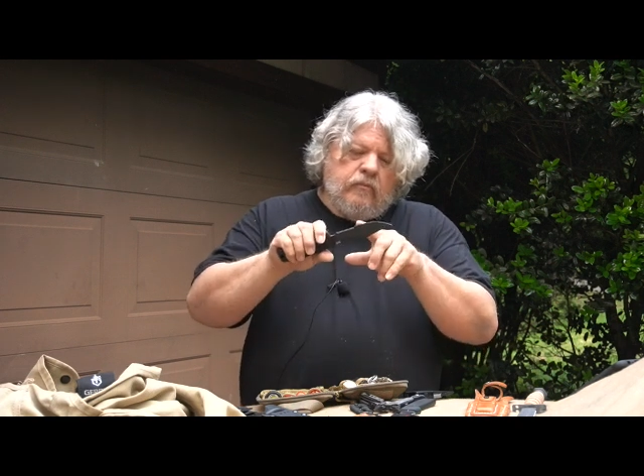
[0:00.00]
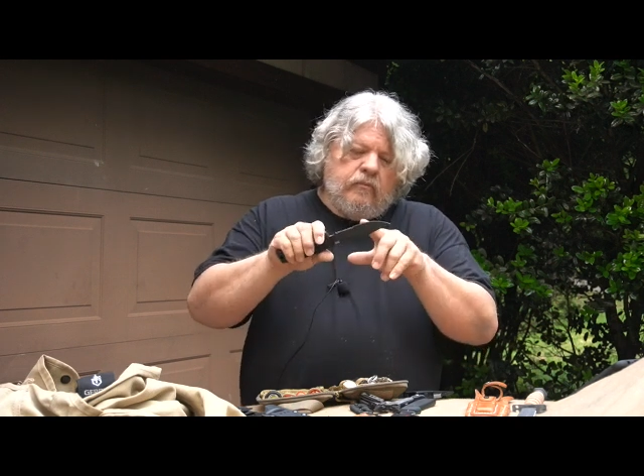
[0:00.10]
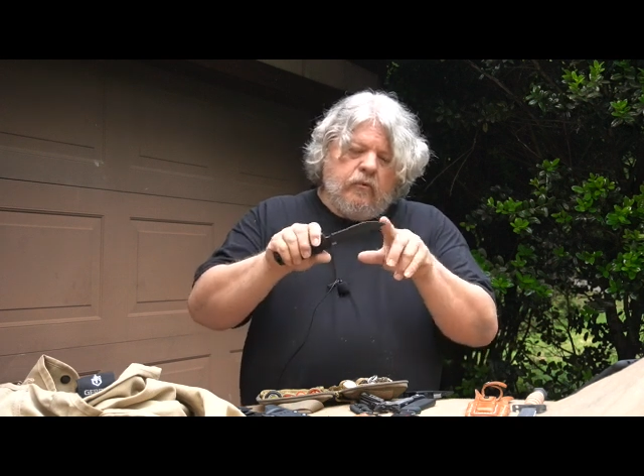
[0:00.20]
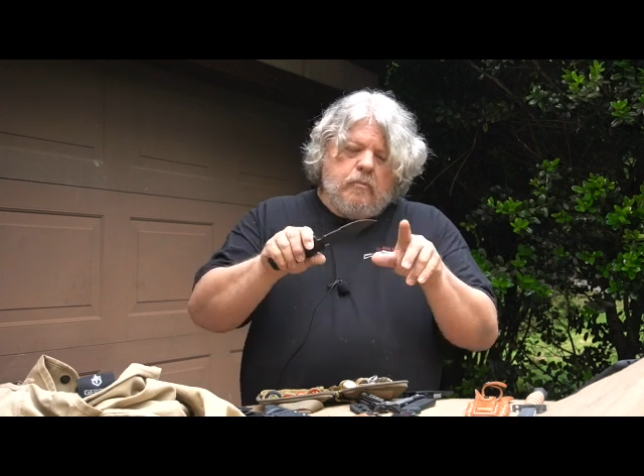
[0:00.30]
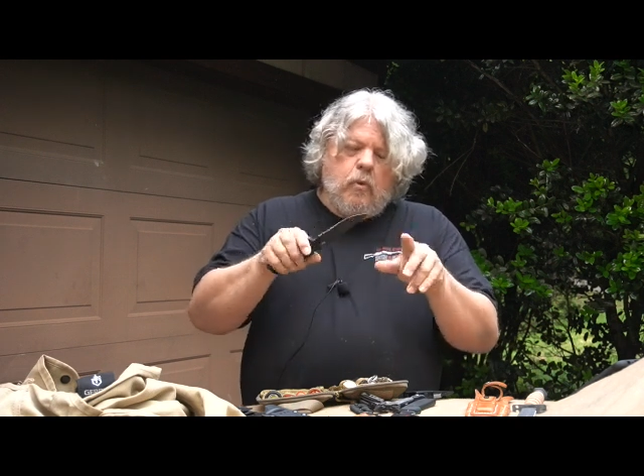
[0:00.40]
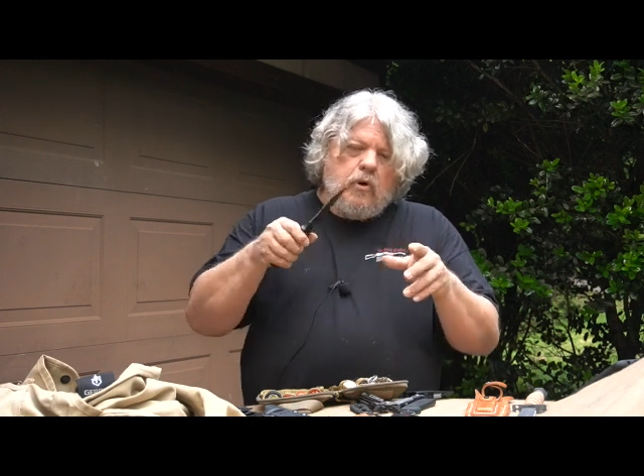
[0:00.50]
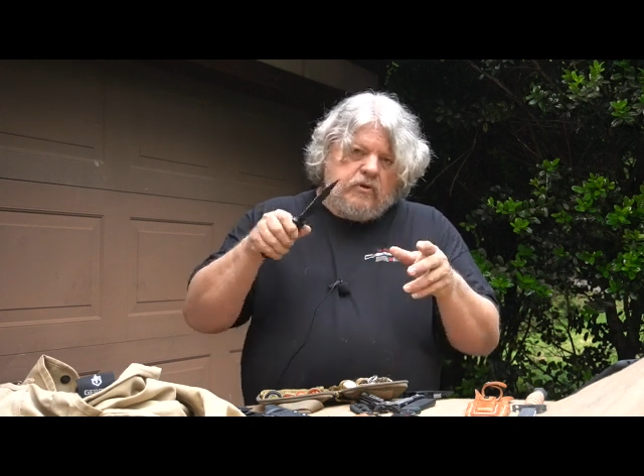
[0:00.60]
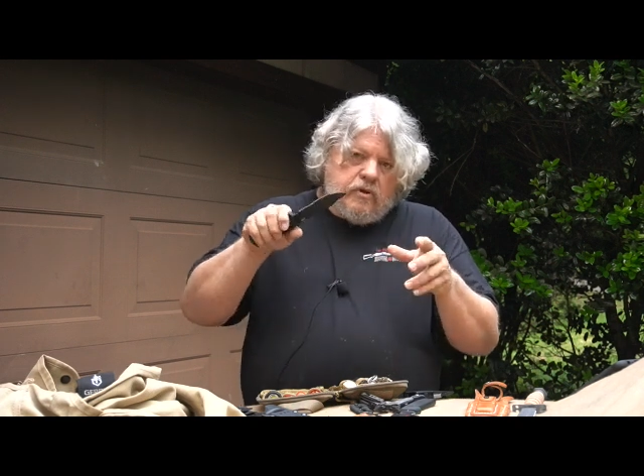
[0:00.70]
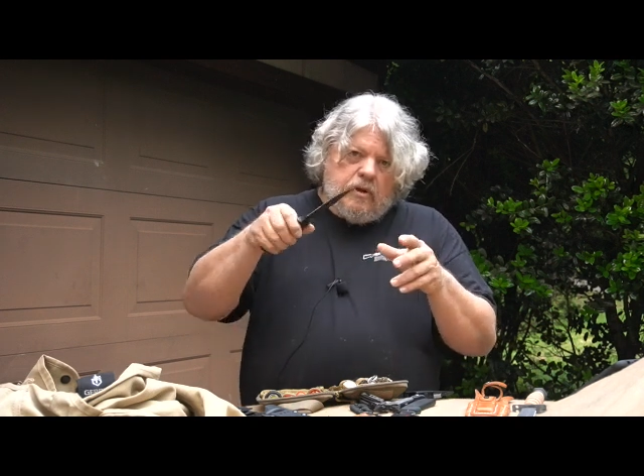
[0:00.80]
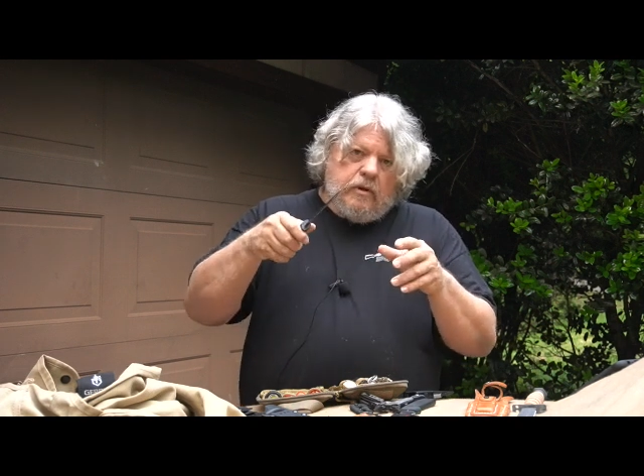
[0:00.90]
front
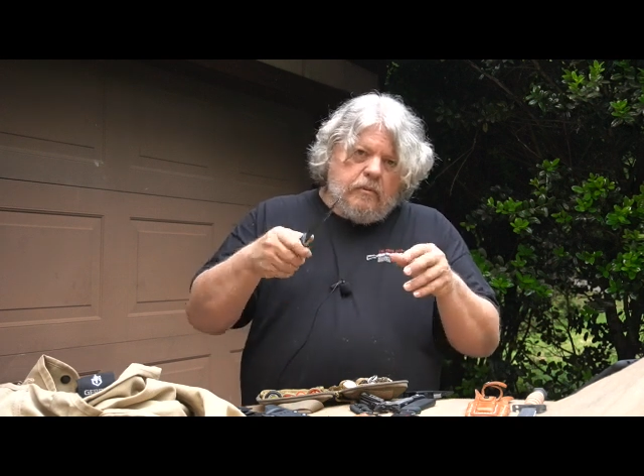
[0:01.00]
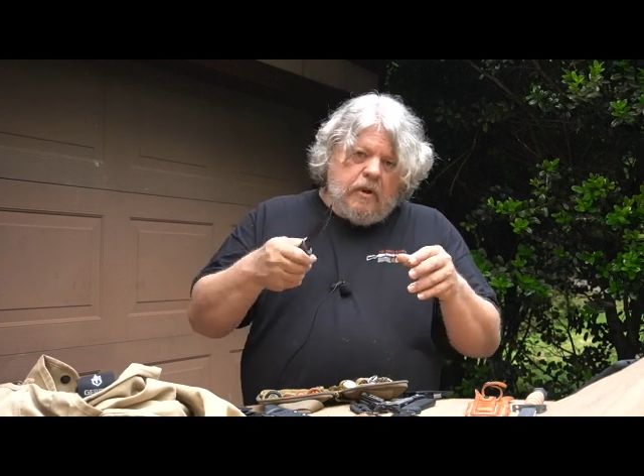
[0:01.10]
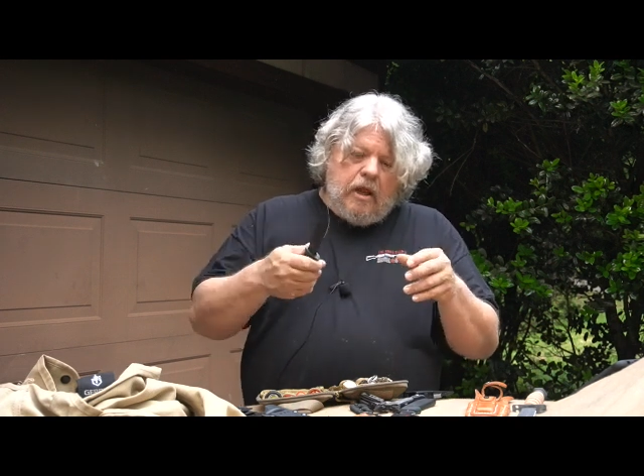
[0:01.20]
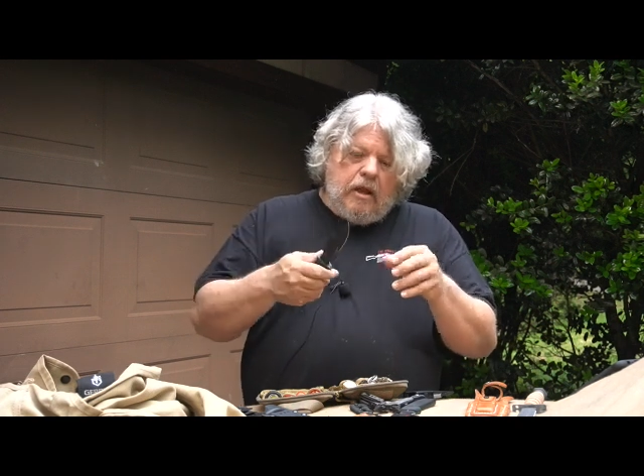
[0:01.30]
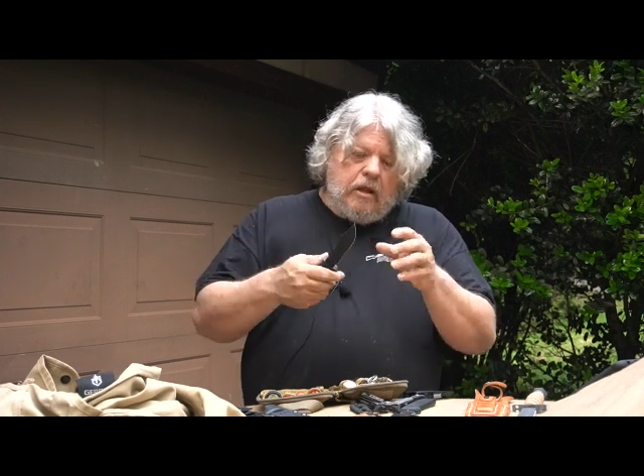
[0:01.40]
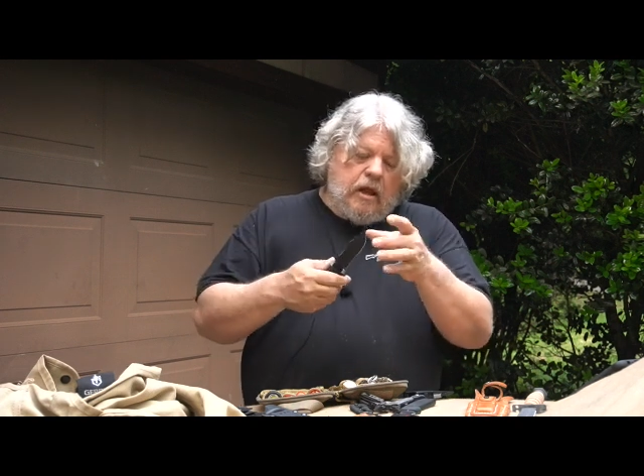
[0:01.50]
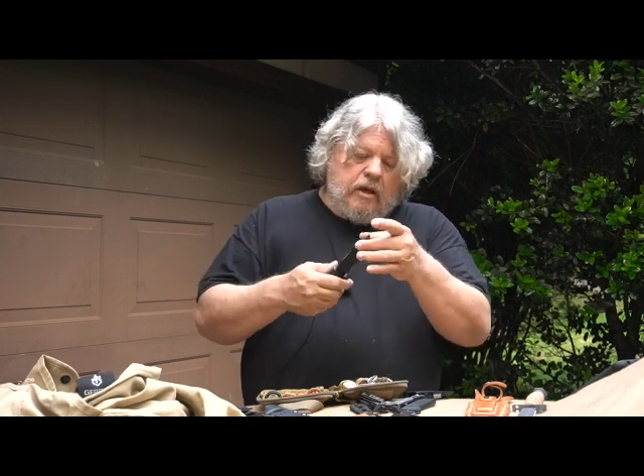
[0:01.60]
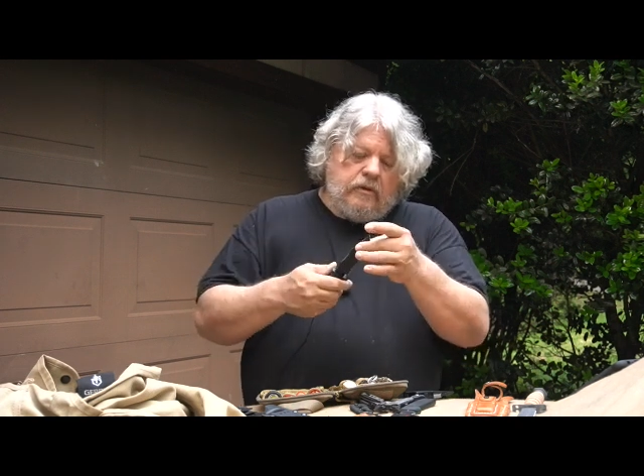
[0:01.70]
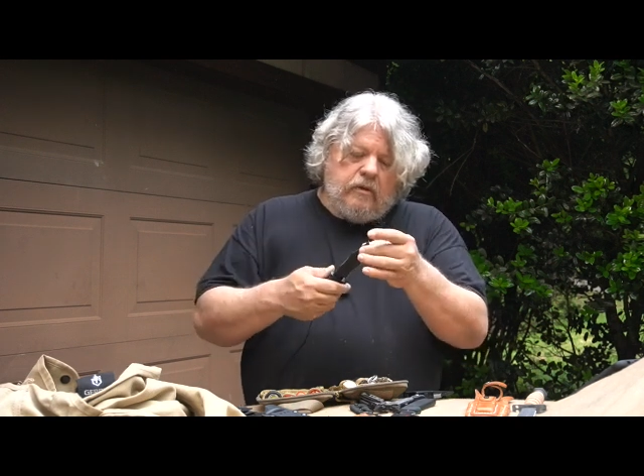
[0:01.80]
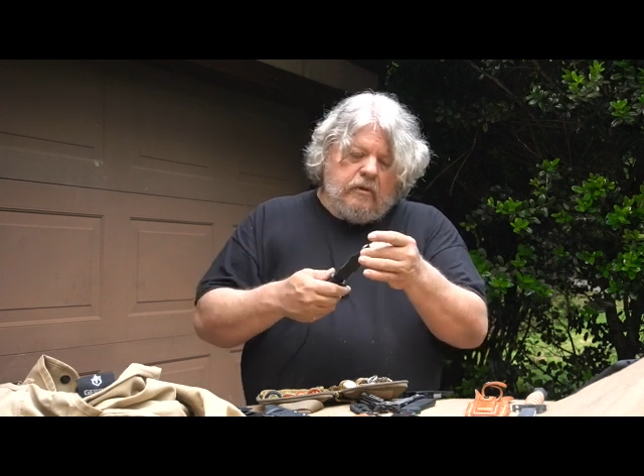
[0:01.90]
portion and a